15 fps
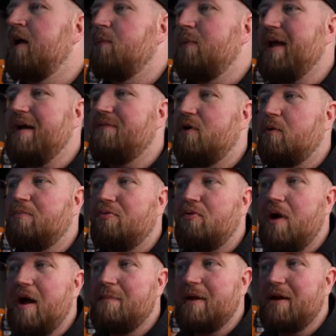We have our
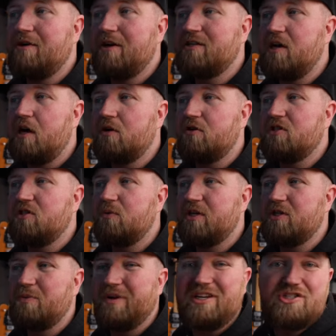primary toggle
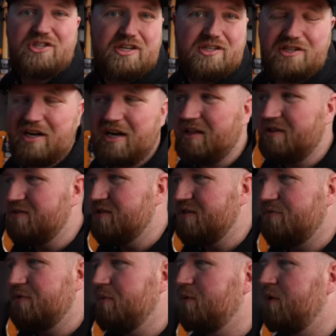switch. We can change colors
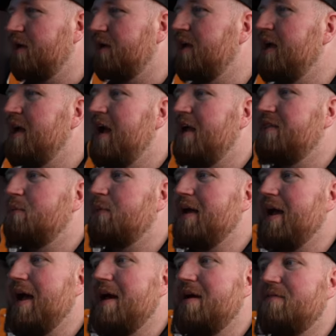if we want. And then we
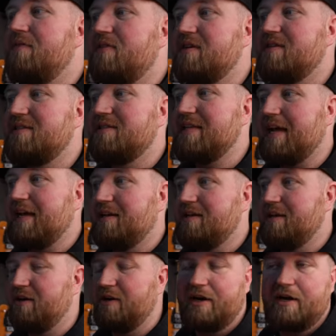have the
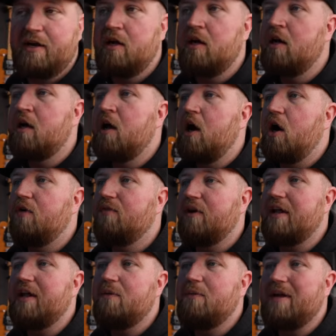secondary. Over
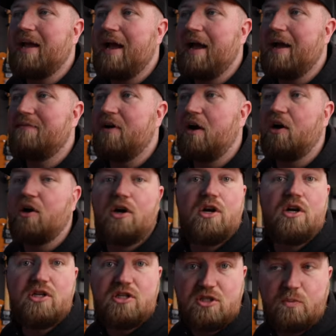here, we have our
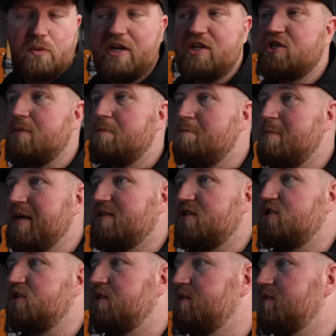switch
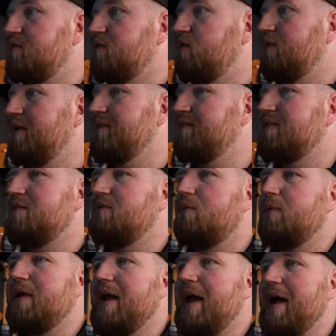messages. So let's see what
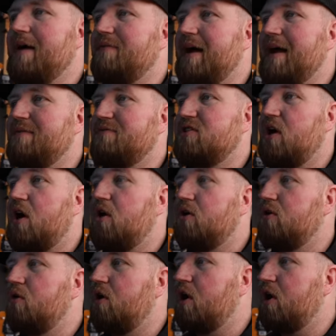we have. I have
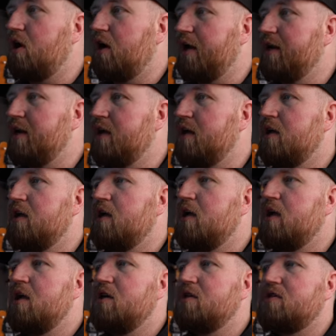toggle on
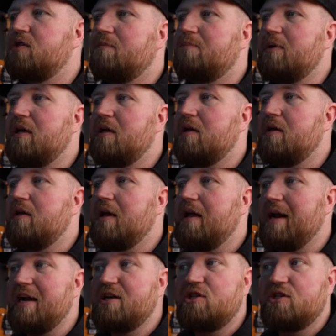to be,
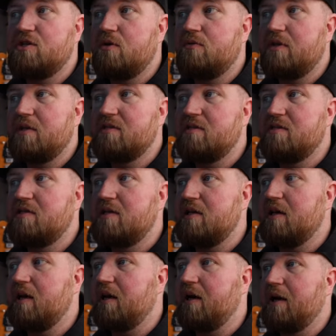and I just know this is the